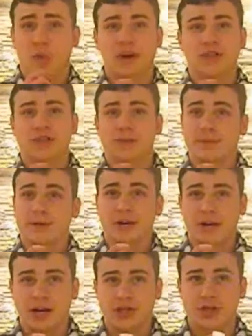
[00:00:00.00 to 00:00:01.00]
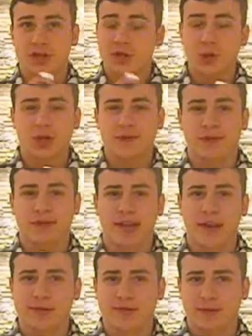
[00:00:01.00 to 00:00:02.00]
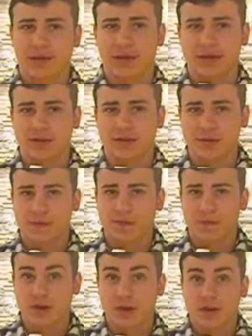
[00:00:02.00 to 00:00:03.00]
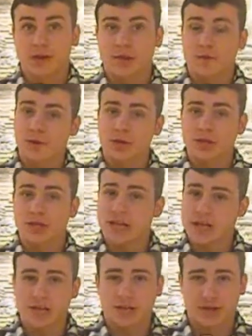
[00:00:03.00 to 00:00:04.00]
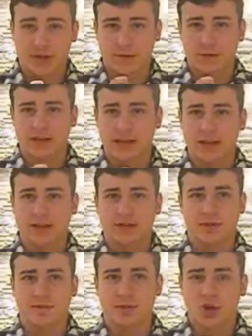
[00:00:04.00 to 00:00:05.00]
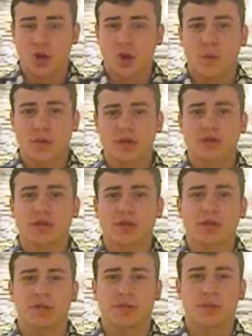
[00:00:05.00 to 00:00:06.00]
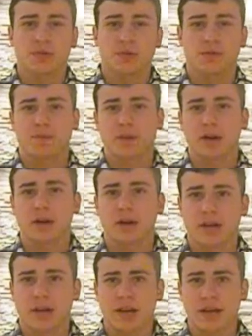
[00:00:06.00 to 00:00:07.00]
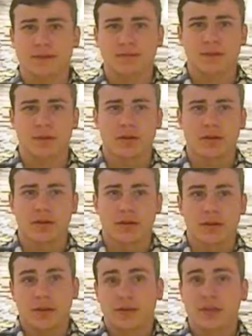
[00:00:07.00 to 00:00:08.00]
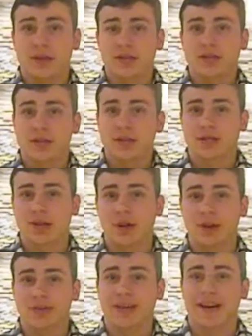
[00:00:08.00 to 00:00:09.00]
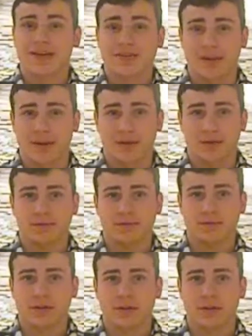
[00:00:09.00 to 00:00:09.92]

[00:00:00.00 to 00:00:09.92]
Well, Jim, there are actually two different types of lasers. The first is a surface laser, which is usually used with PRK. This is called exclaimer.